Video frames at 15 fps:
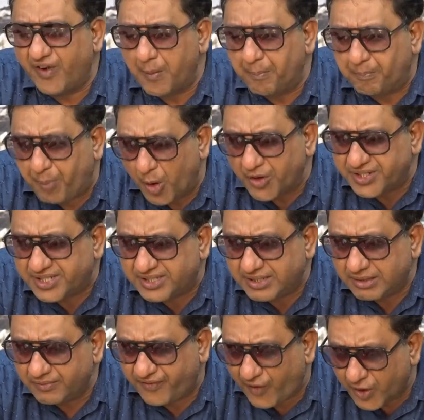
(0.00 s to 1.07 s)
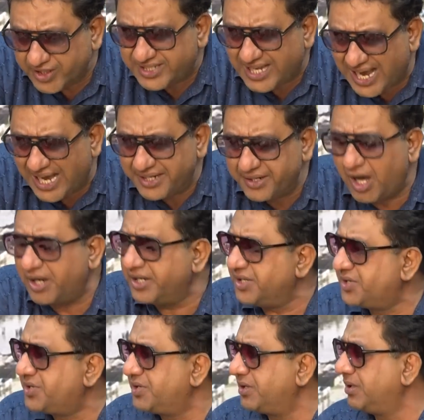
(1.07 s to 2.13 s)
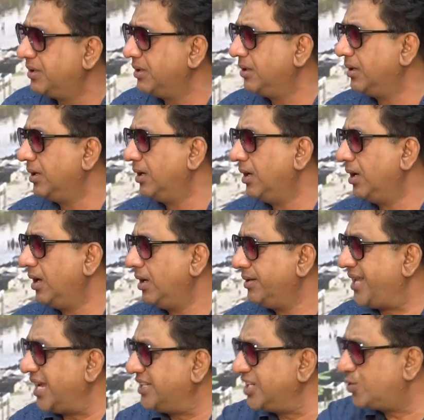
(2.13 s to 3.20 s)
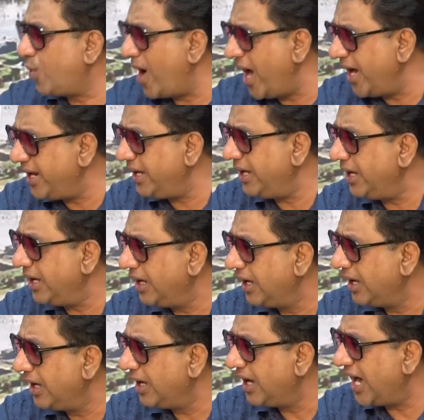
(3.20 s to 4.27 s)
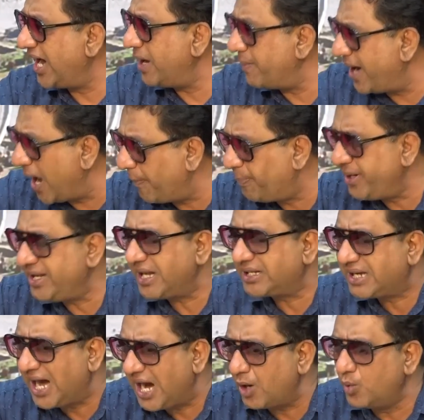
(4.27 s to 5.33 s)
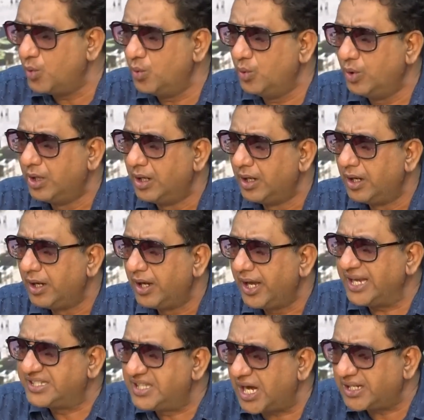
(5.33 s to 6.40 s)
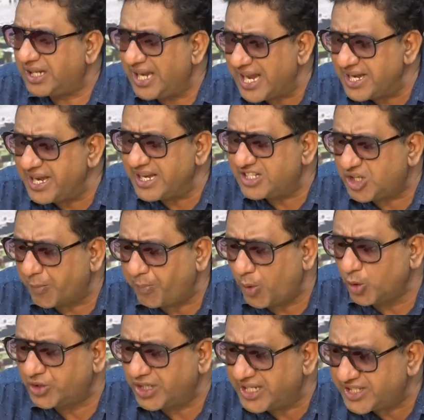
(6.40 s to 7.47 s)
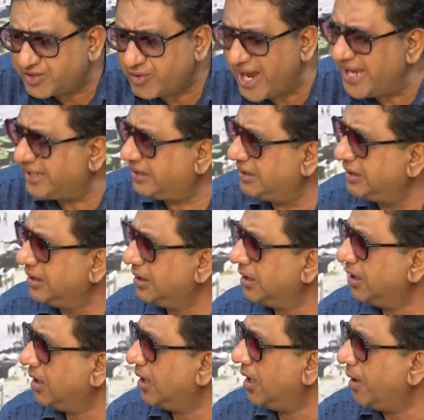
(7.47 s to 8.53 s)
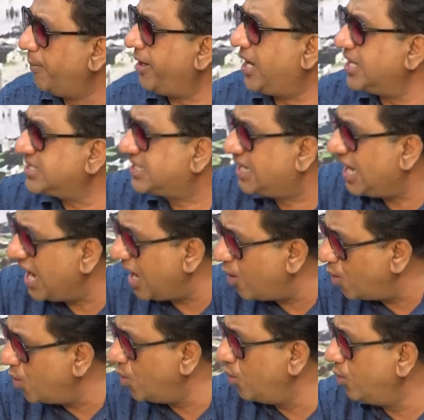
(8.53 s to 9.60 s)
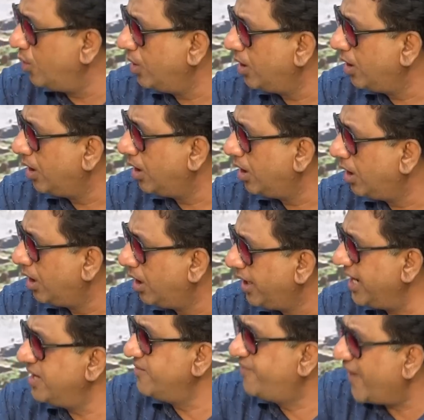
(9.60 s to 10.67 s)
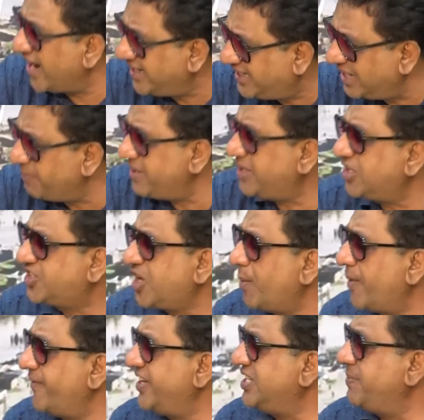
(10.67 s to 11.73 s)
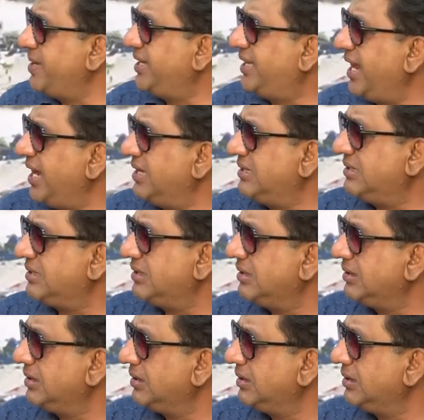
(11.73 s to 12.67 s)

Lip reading: from first-hand knowledge. That is why I am happy that GAU is not lending support to the strike. Because GAU invited me to some of these meetings.